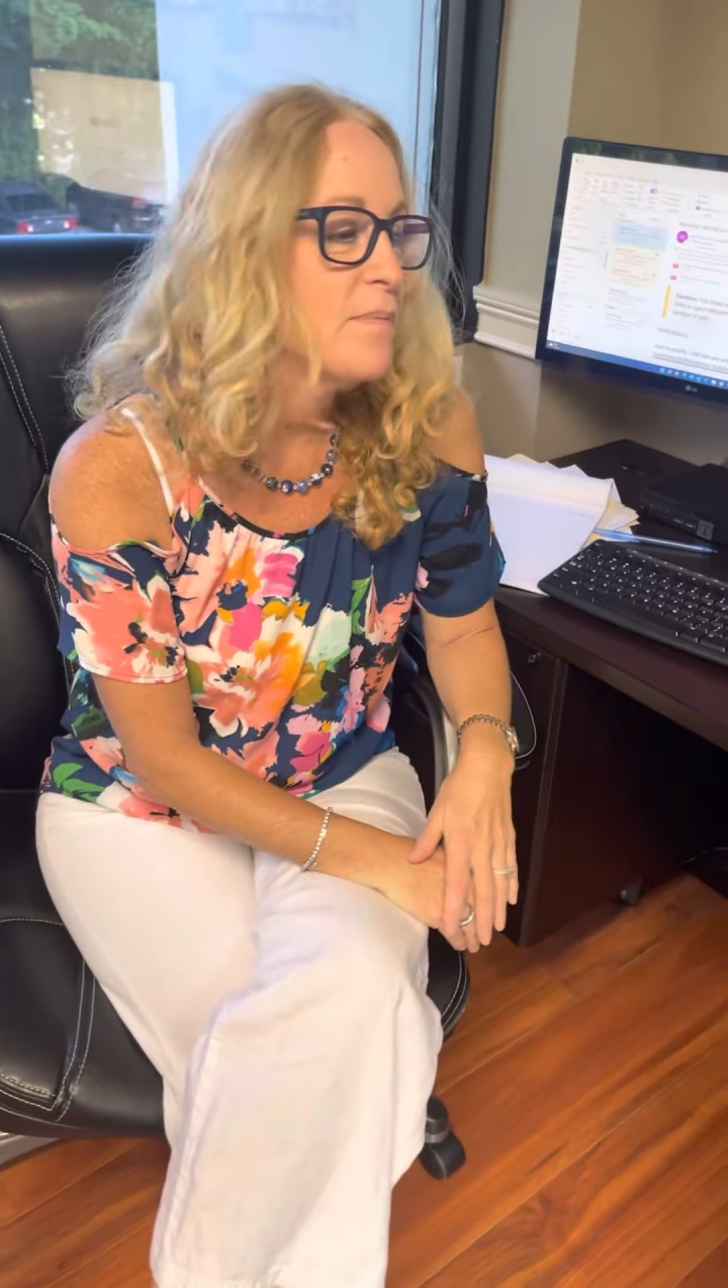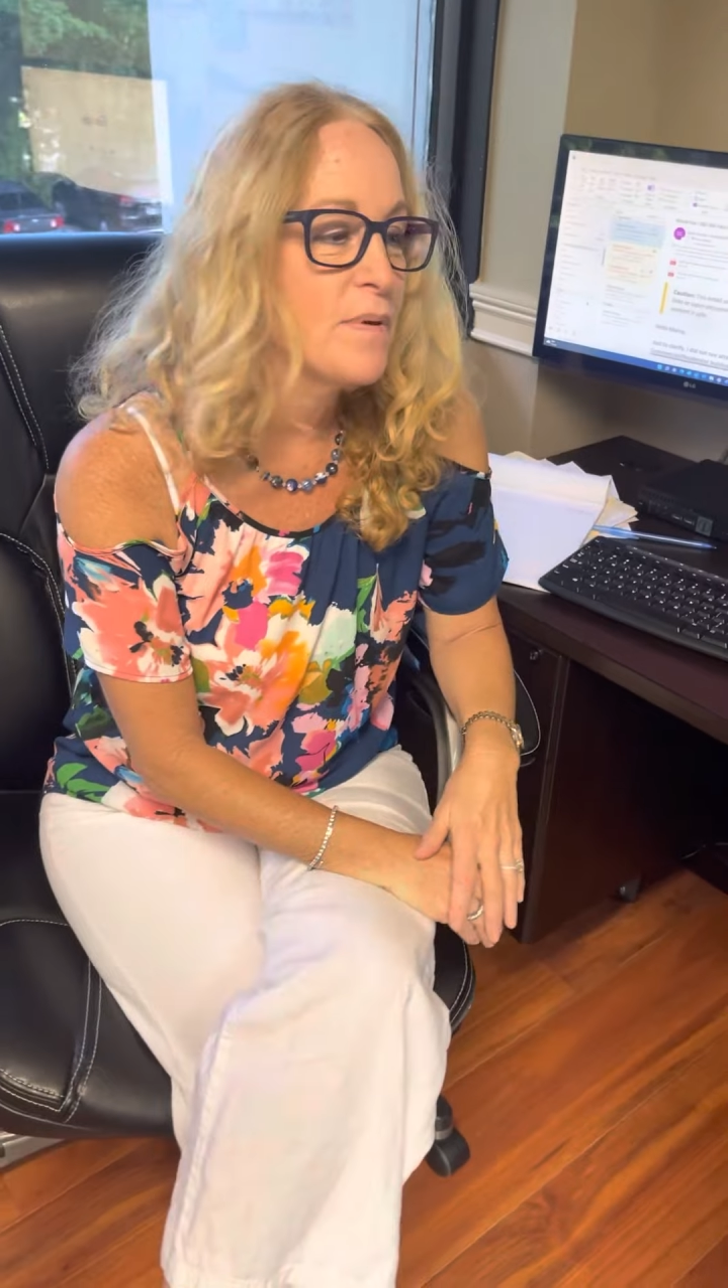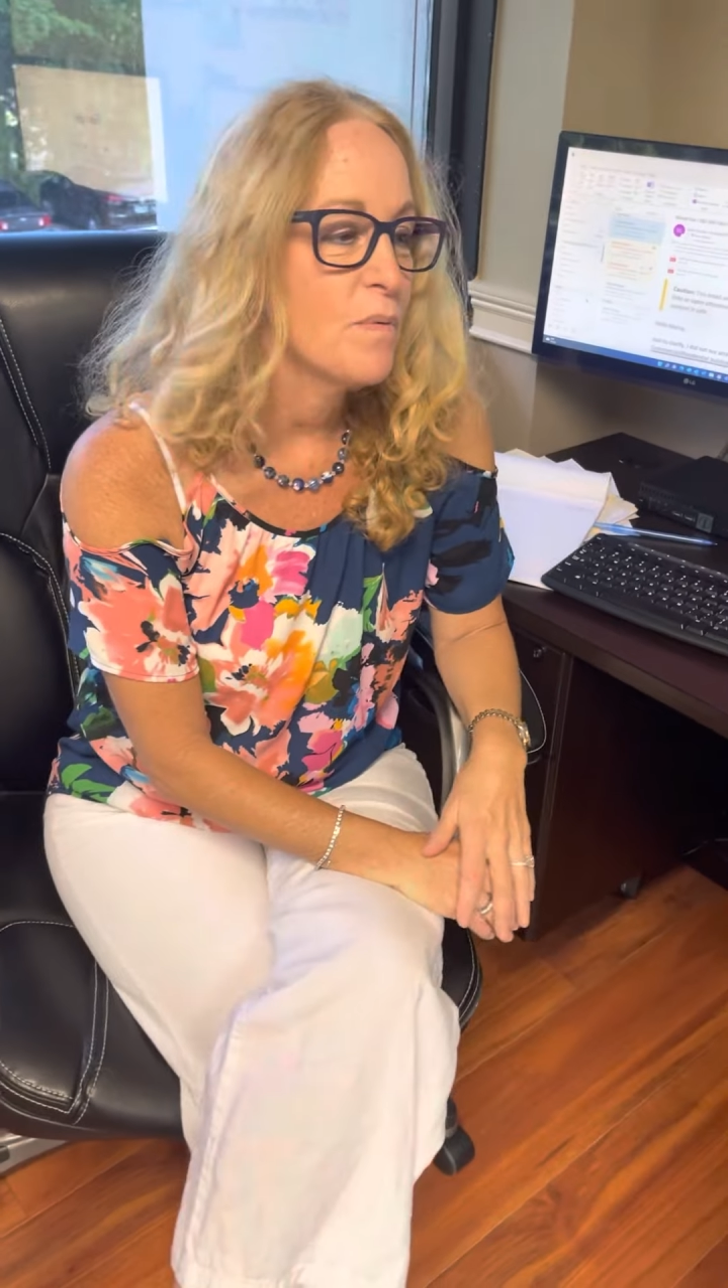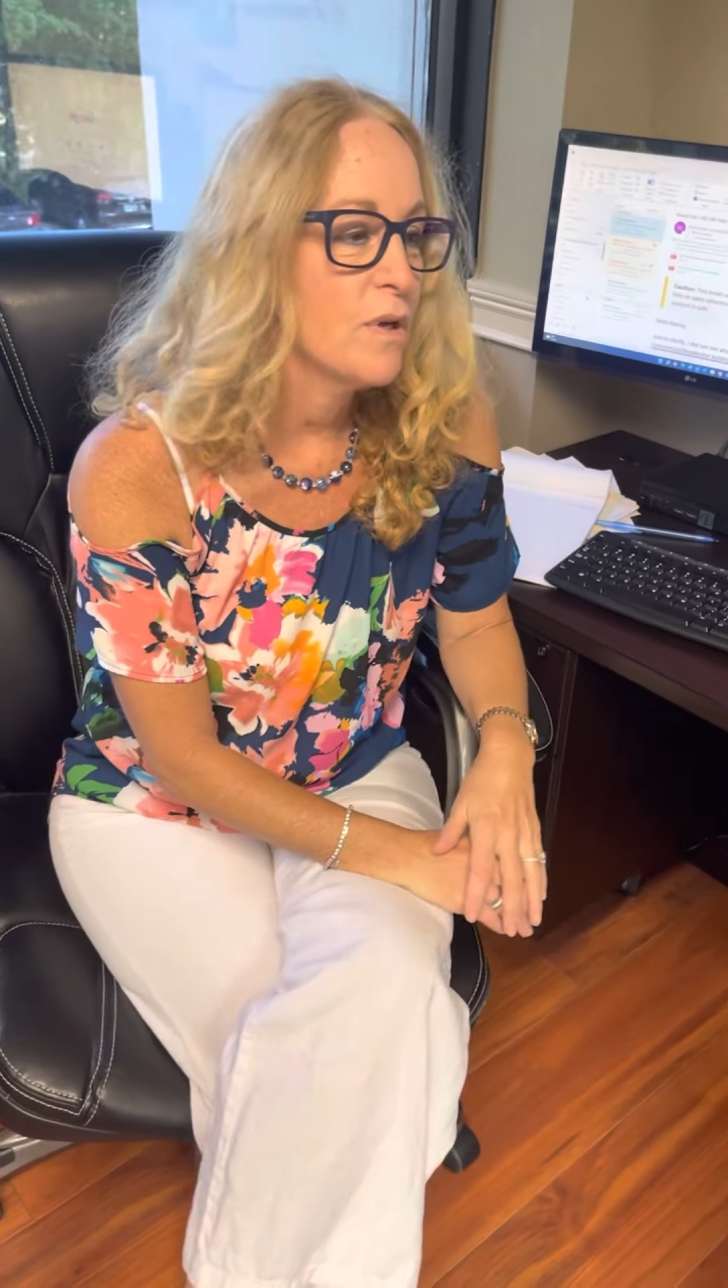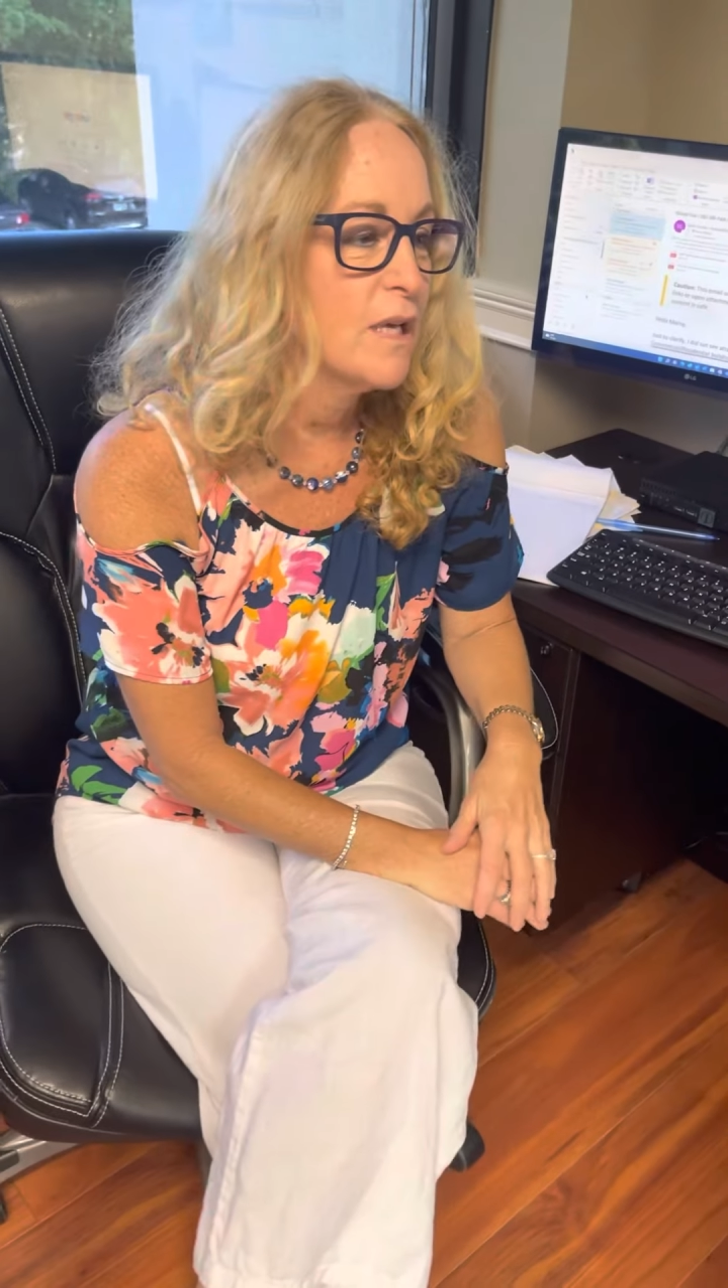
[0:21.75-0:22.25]

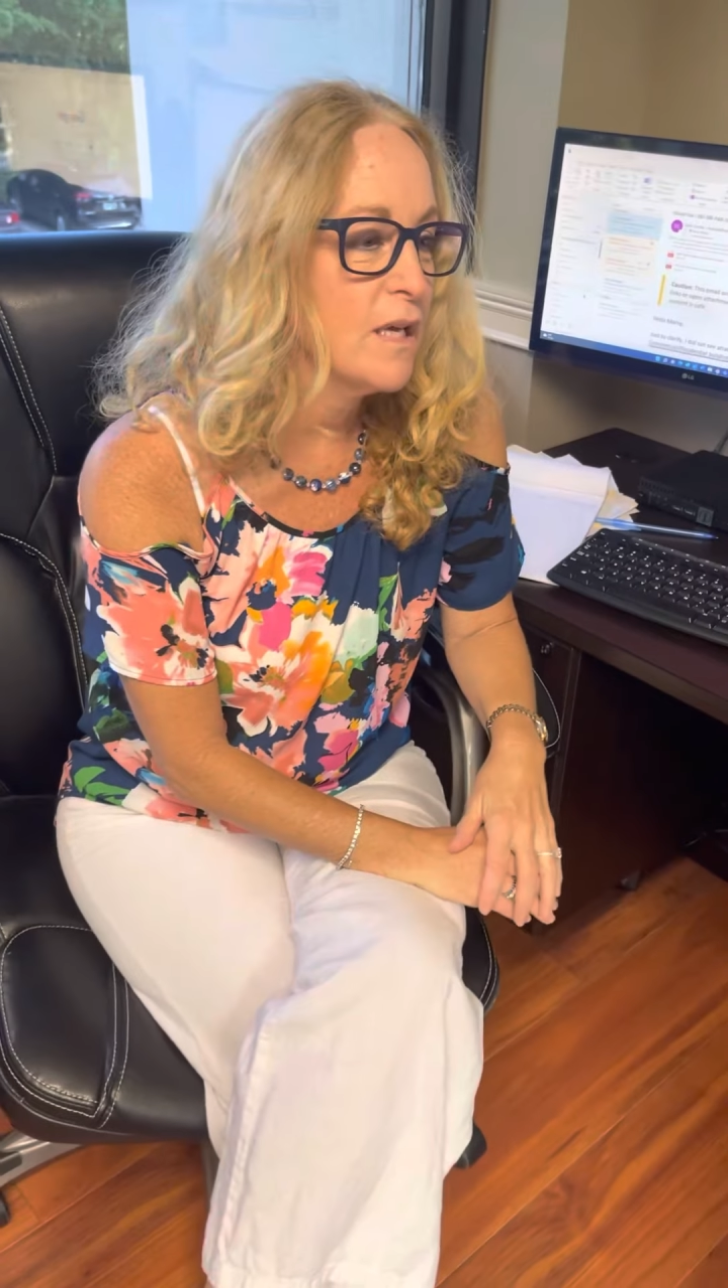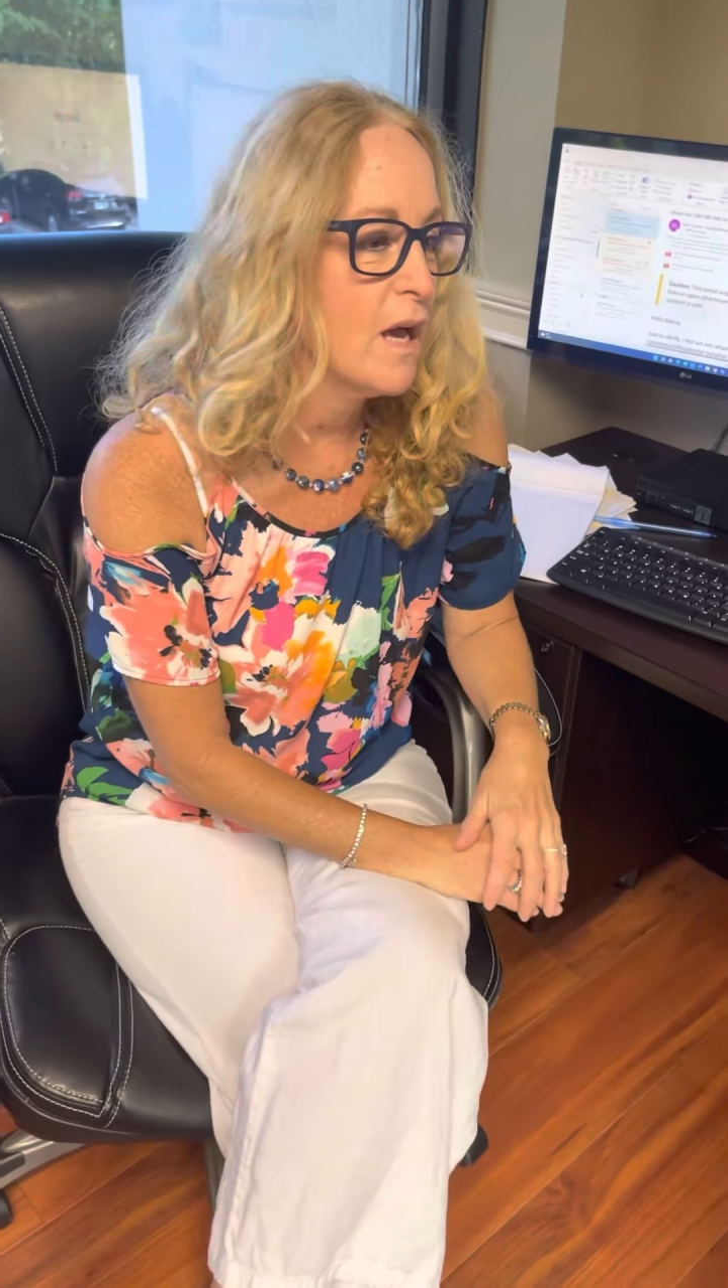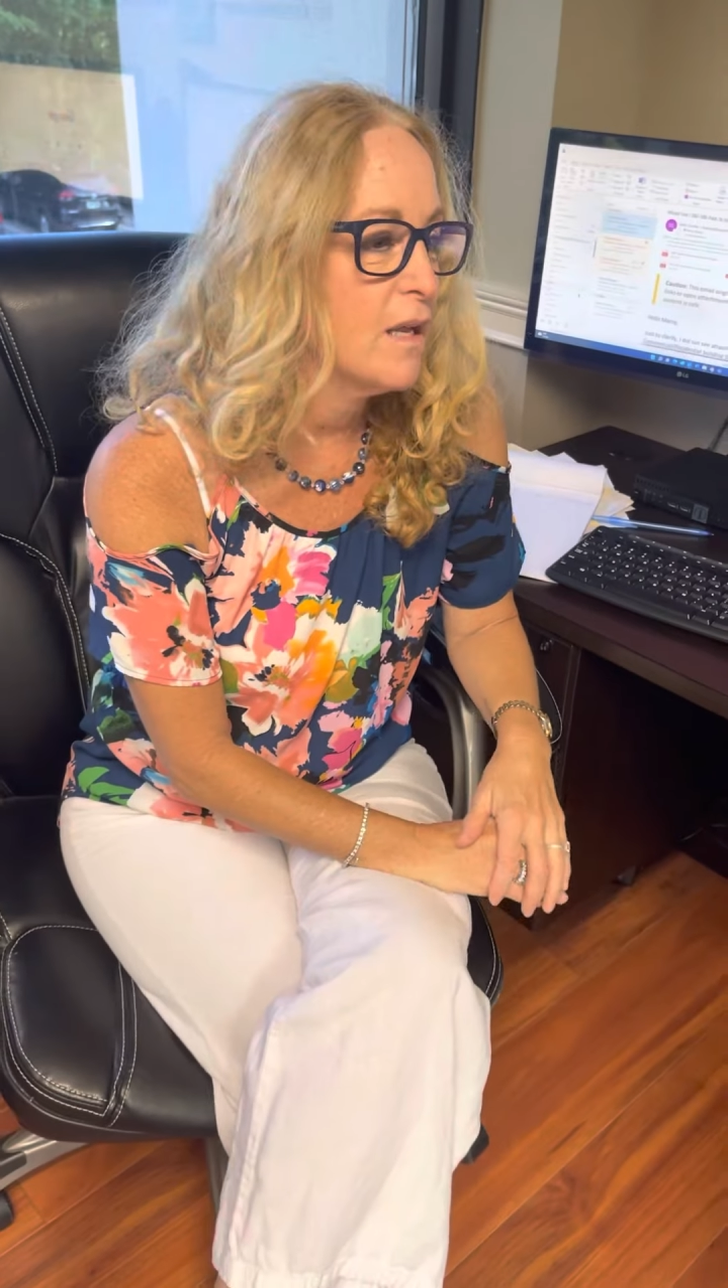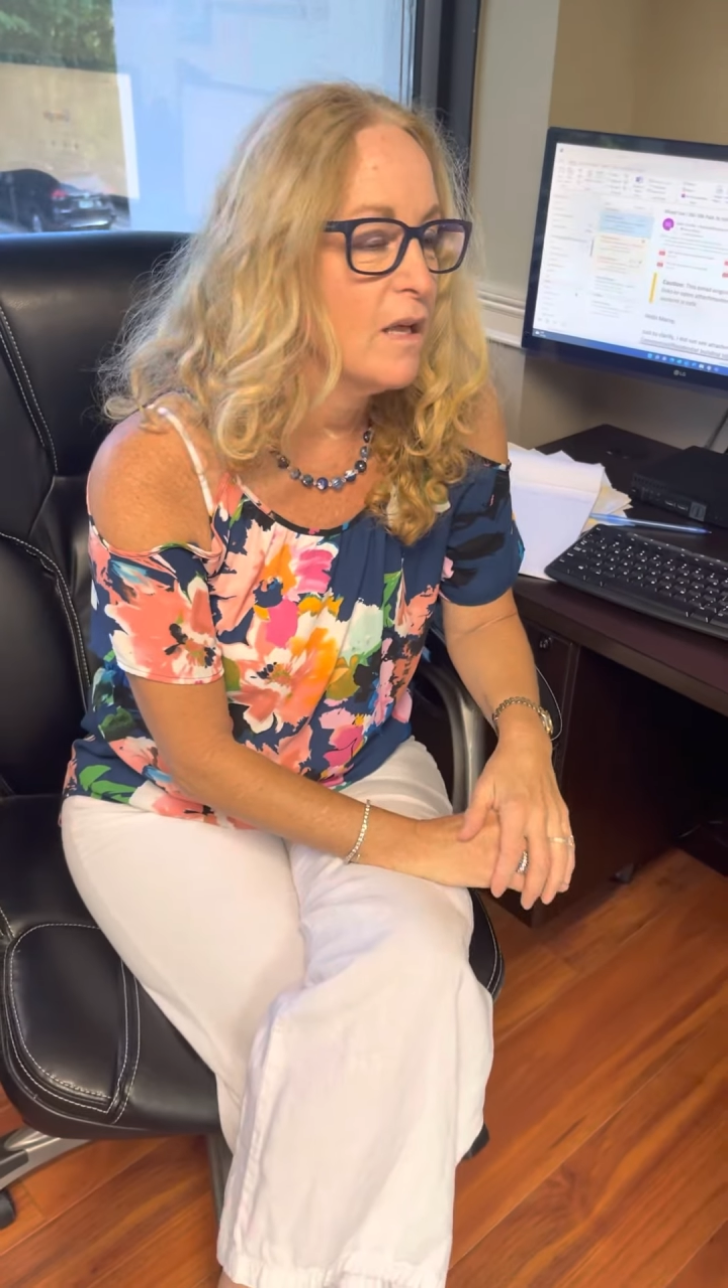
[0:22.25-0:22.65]
been working on